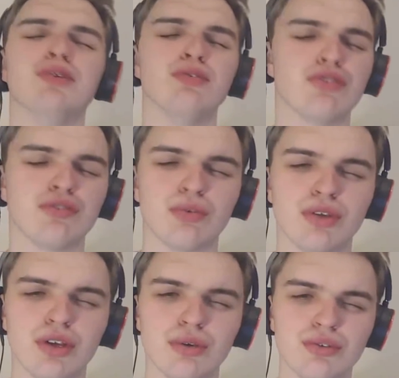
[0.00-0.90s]
beautiful
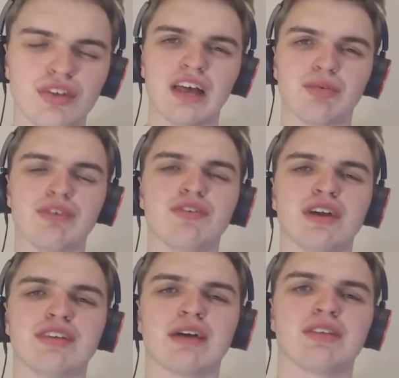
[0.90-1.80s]
news as we
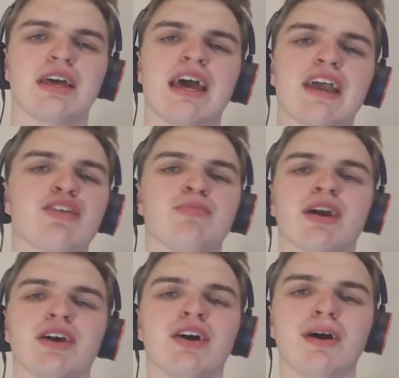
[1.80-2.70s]
find out that
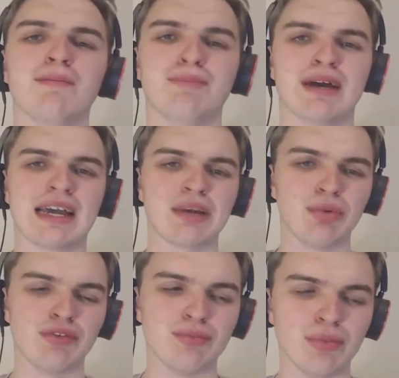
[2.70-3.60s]
Hexbug are back
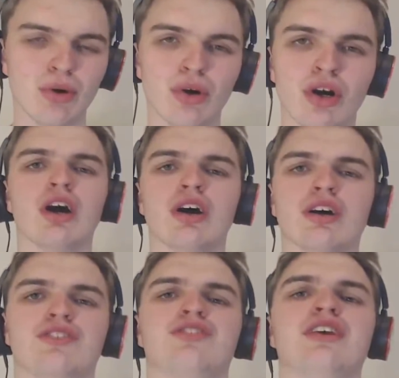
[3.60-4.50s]
with more
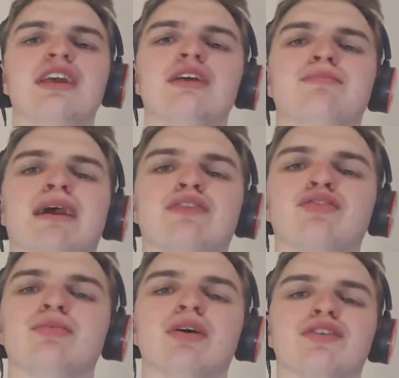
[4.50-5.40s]
RC
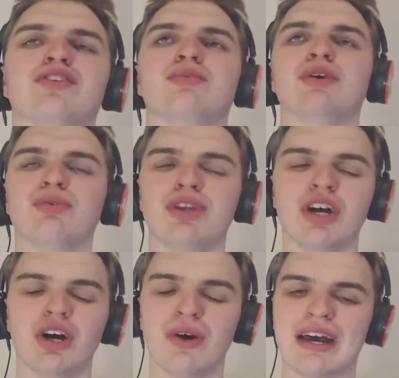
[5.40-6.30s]
BattleBots that we all
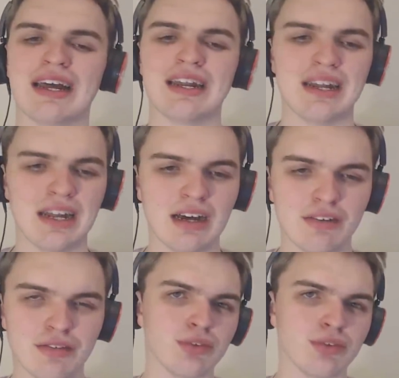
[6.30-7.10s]
know and love.